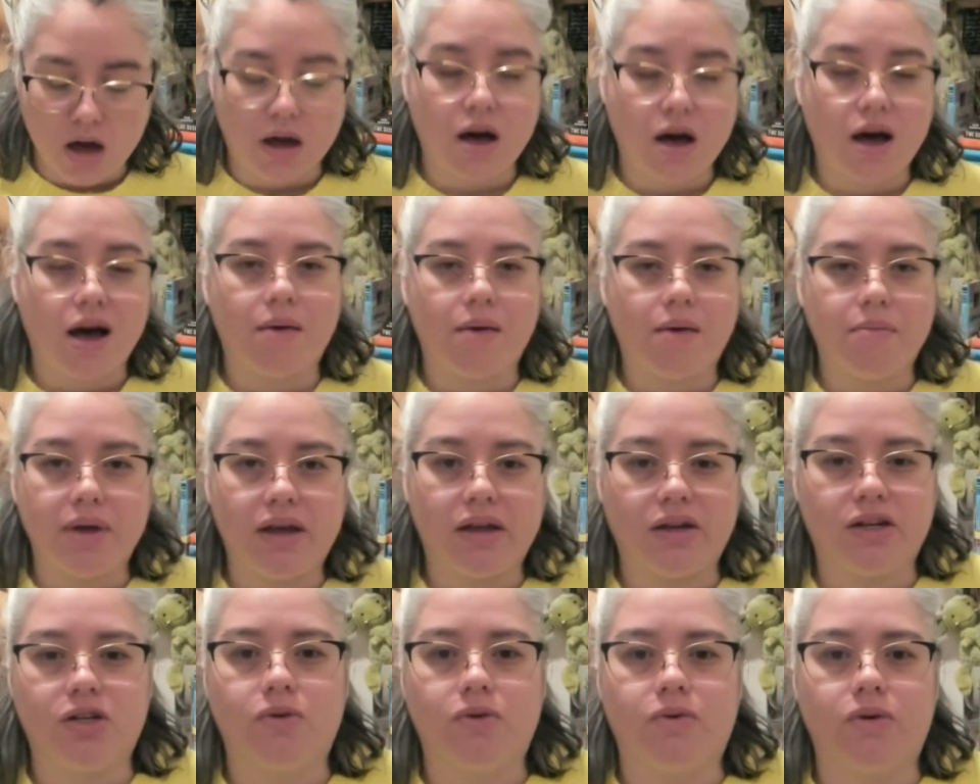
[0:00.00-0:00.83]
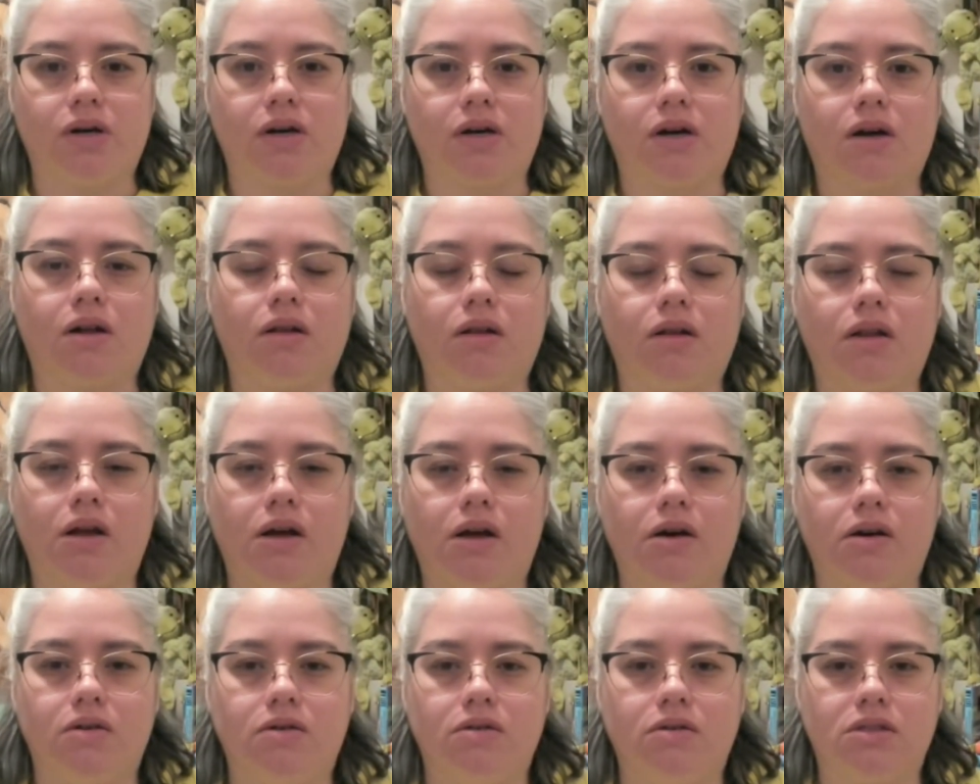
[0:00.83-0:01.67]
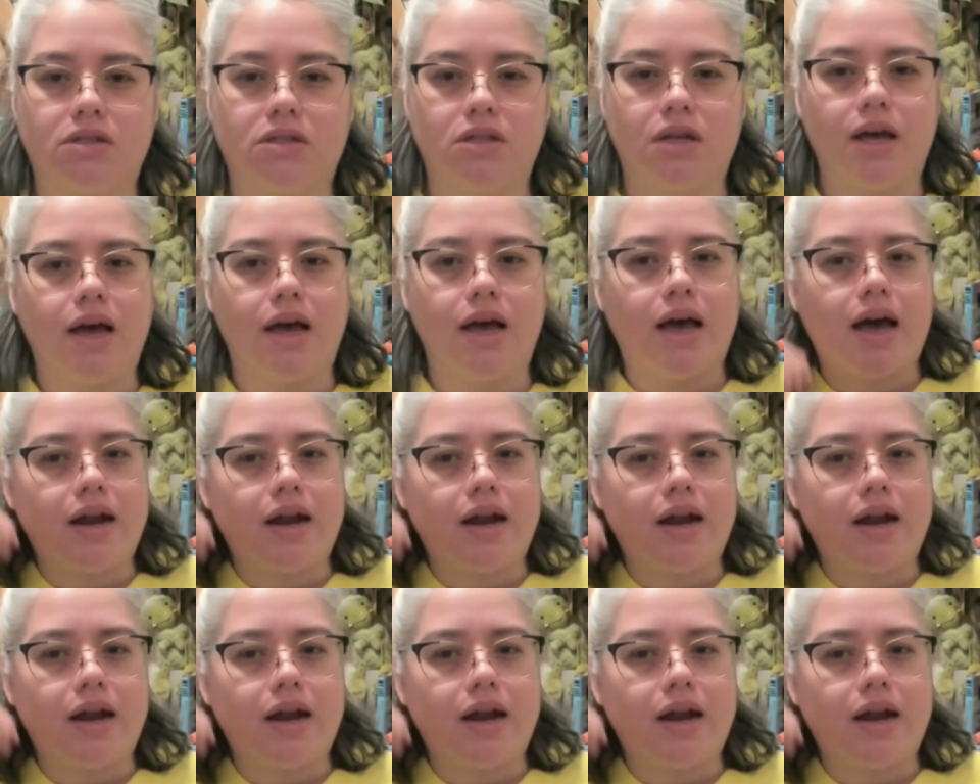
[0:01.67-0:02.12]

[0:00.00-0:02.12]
coming to a close."